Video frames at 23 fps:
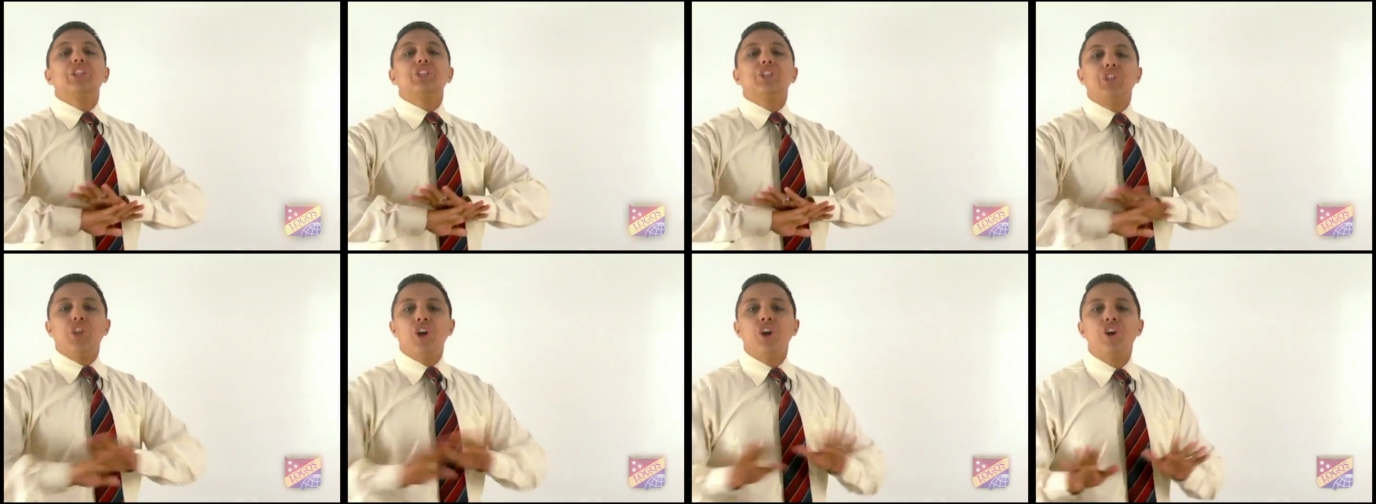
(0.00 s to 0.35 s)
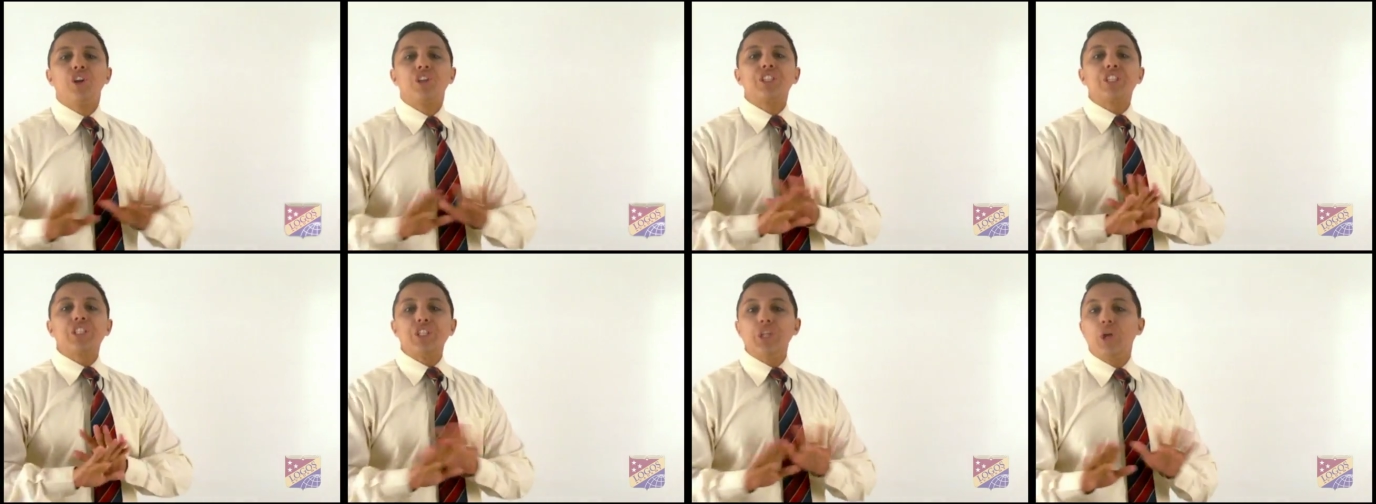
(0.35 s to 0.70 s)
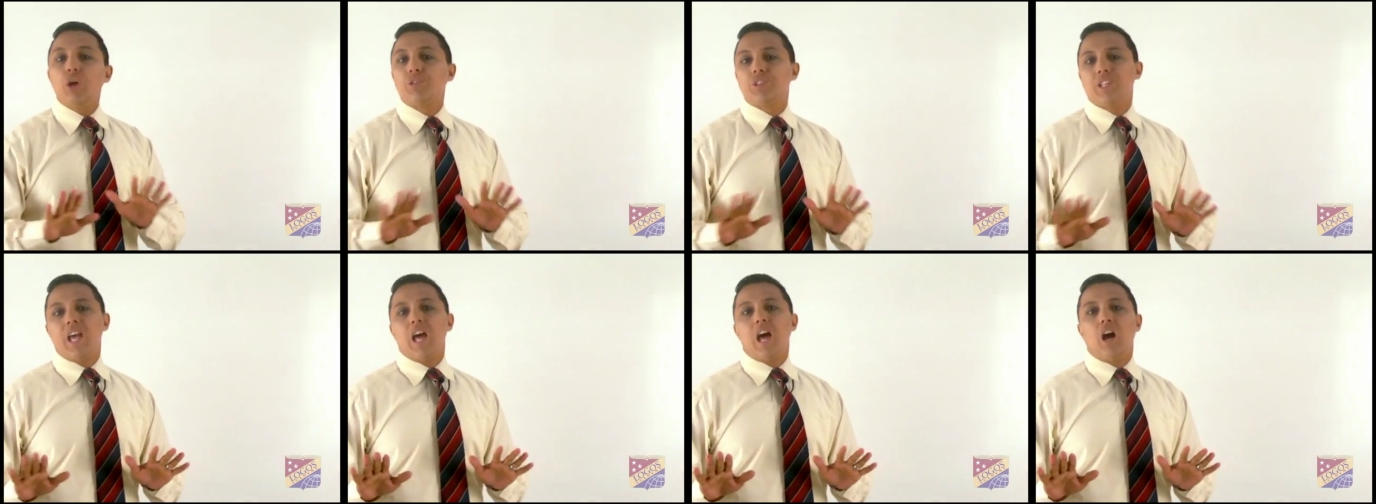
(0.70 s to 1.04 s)
There's
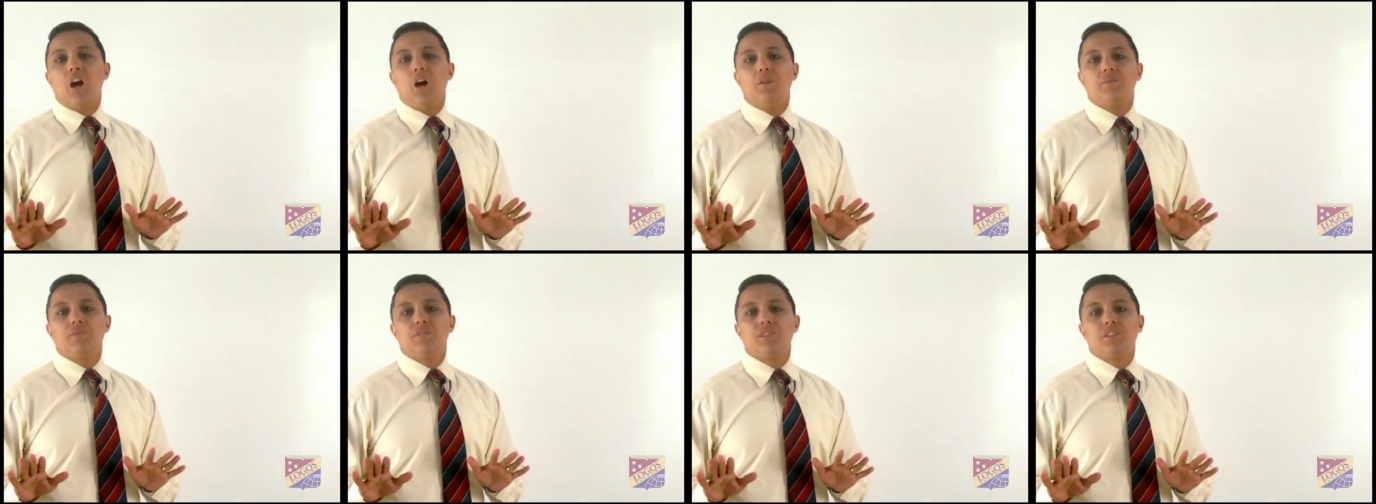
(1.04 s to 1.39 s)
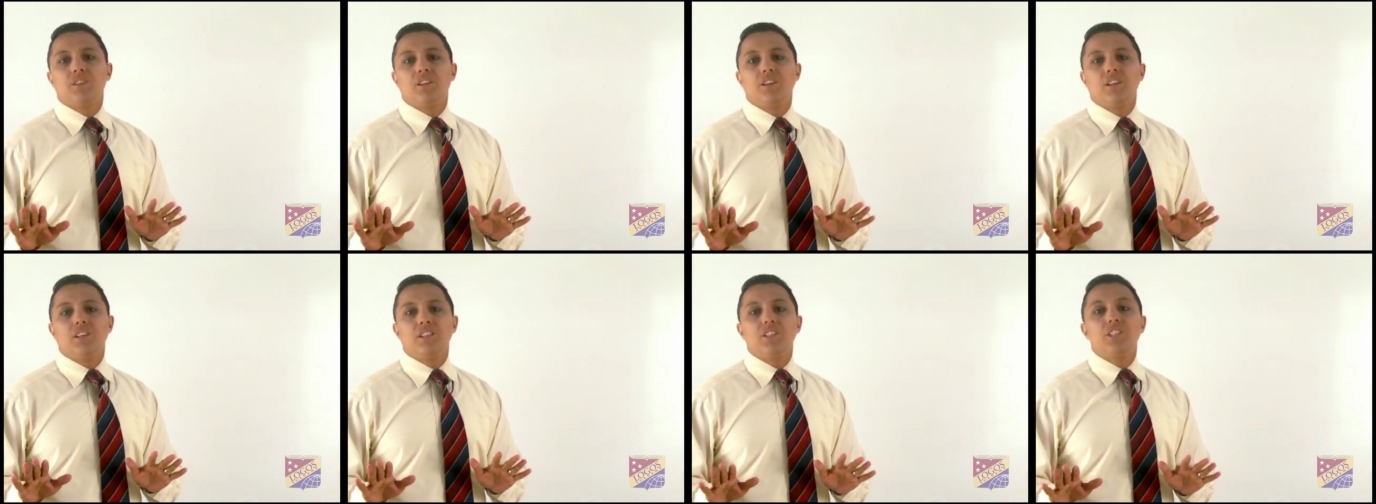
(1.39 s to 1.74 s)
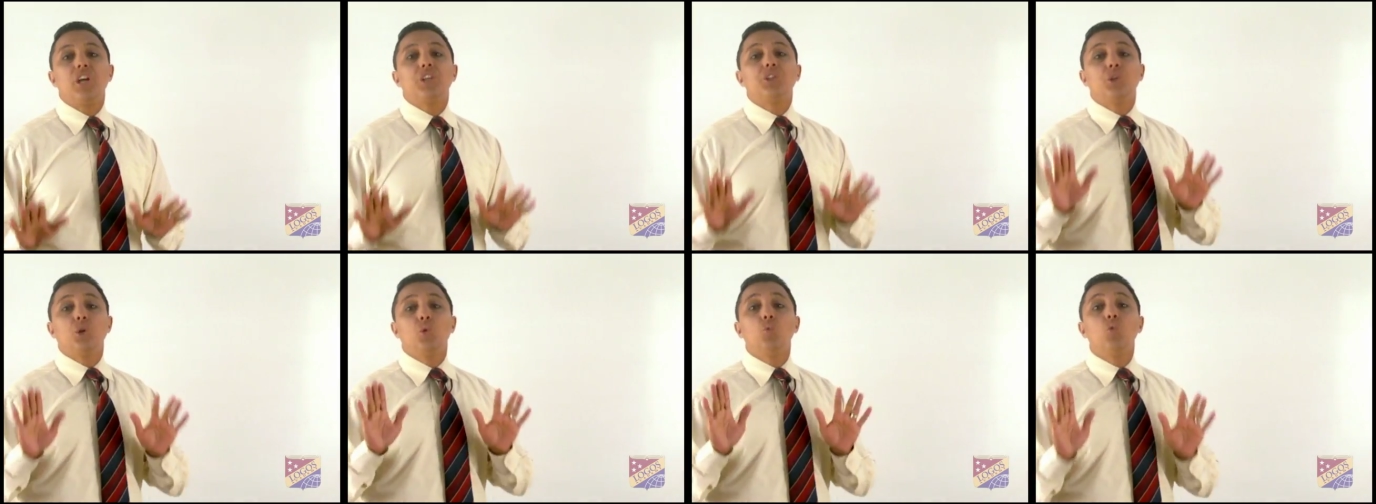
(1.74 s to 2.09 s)
no doubt
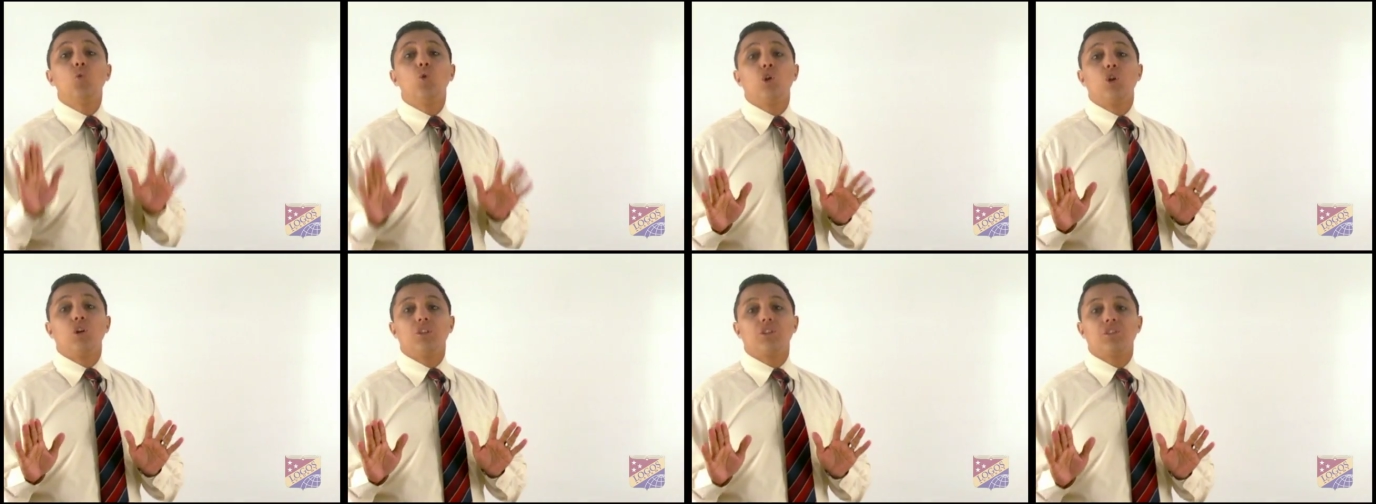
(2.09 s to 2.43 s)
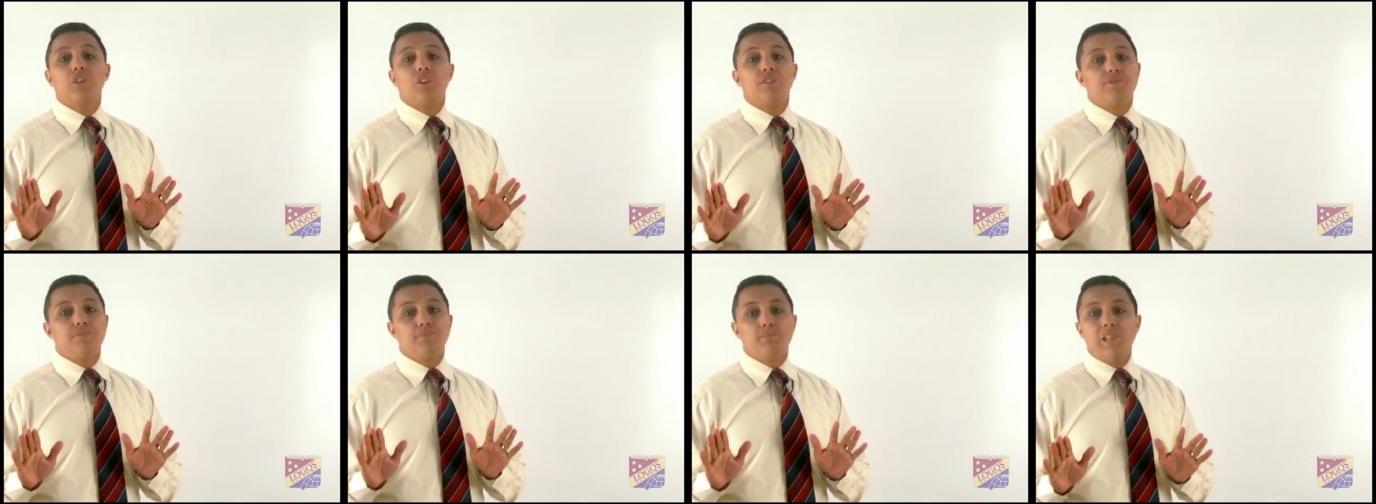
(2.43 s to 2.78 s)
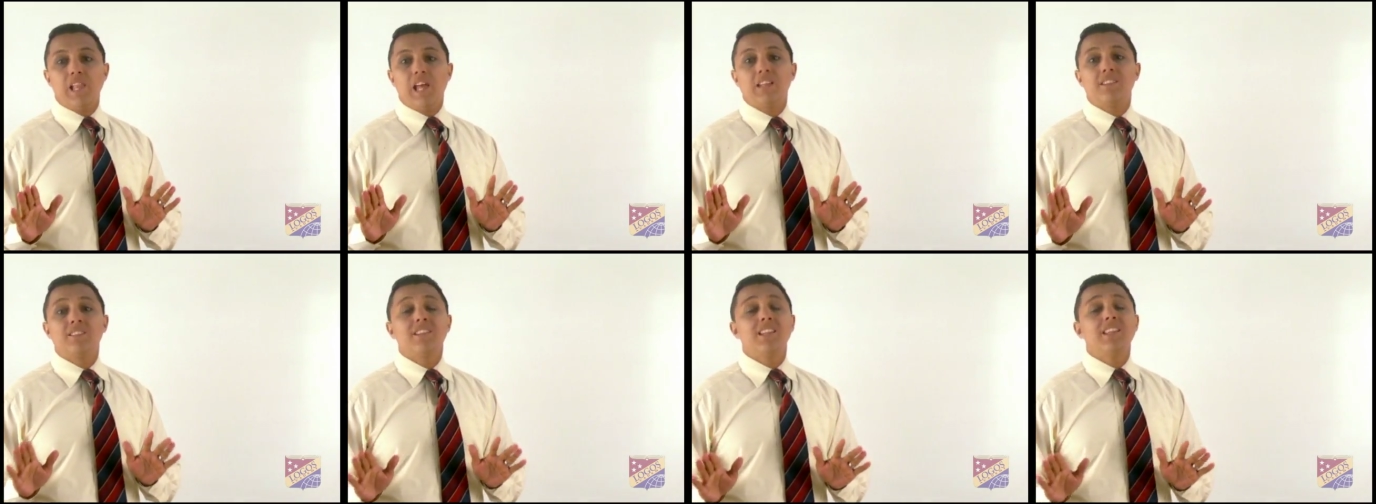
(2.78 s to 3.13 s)
that the world of
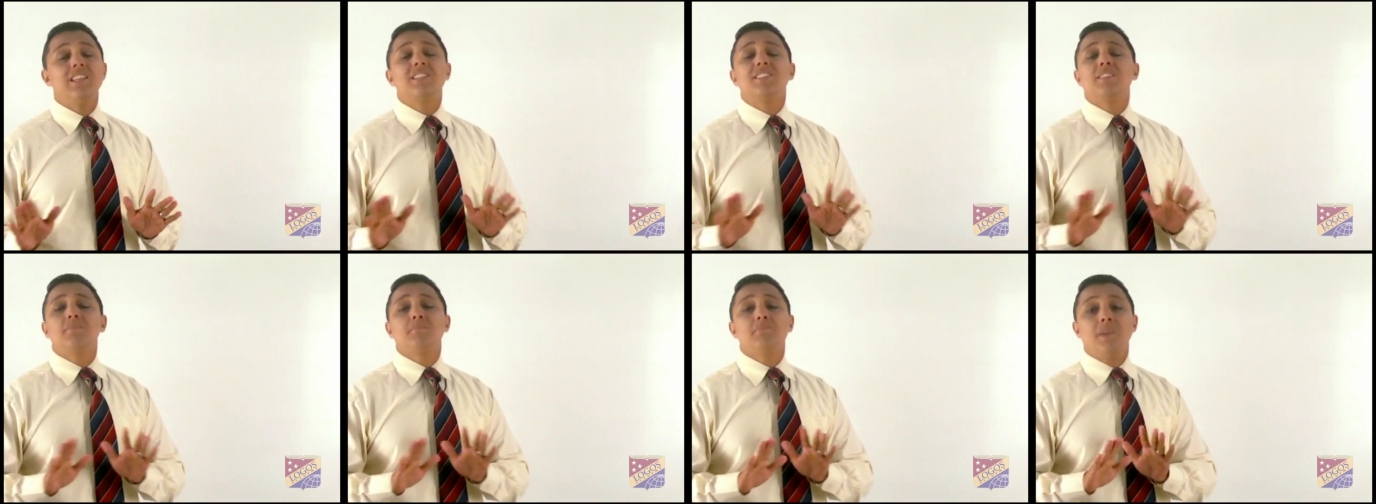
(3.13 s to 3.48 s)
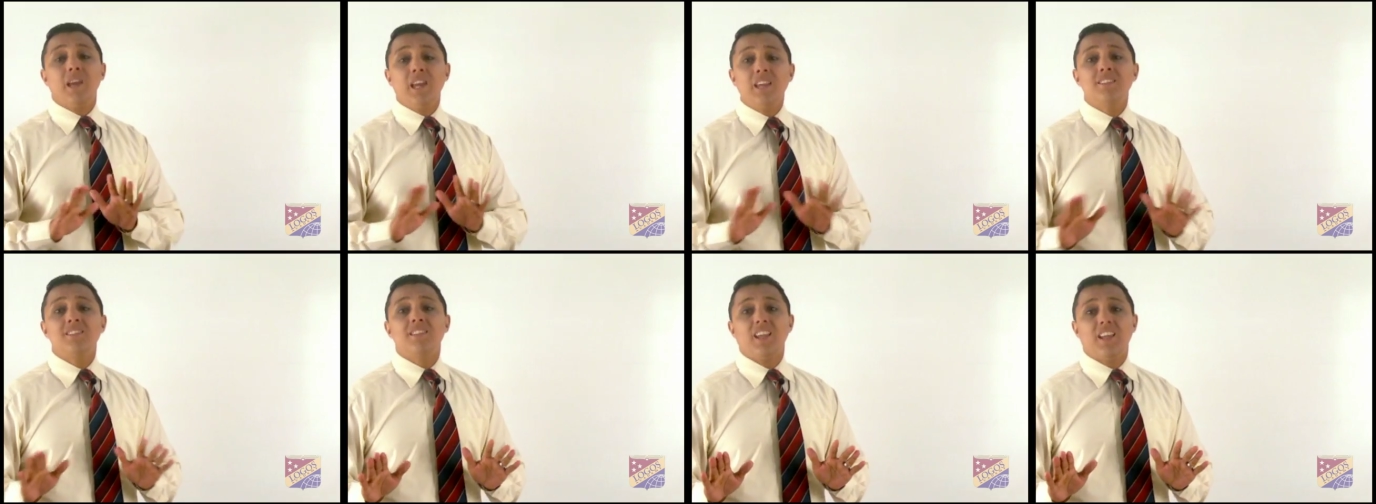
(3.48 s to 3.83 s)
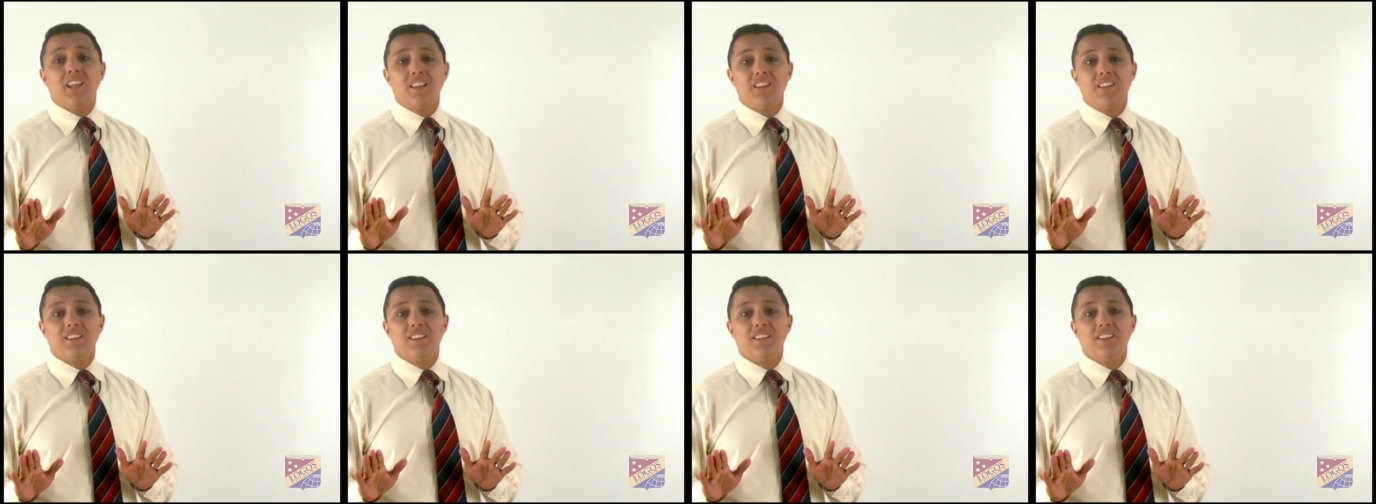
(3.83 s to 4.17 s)
plants is
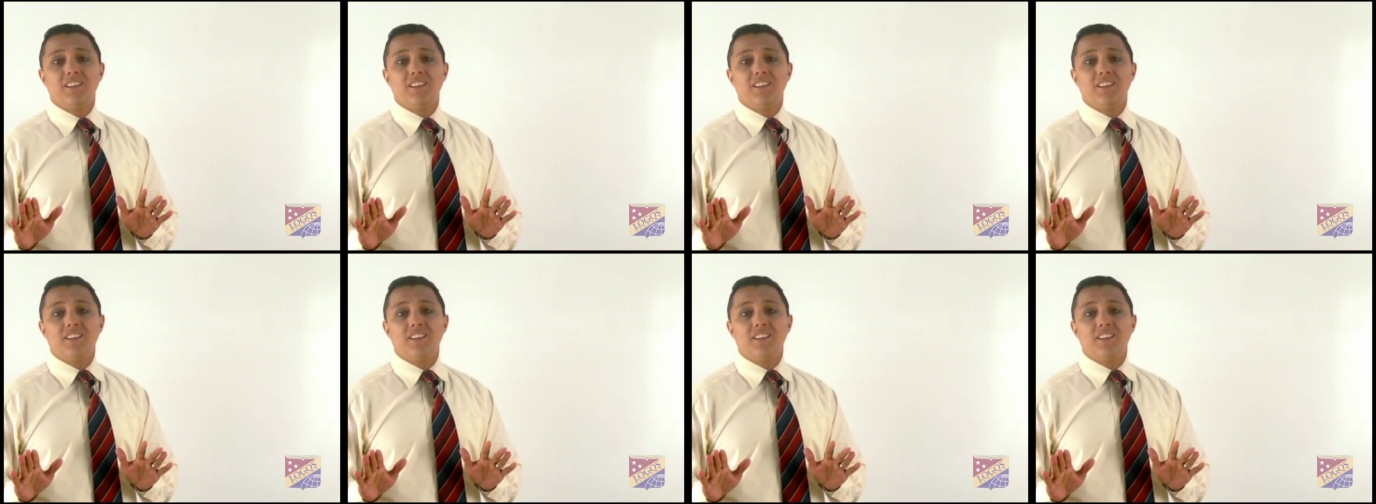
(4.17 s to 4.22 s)
amazing.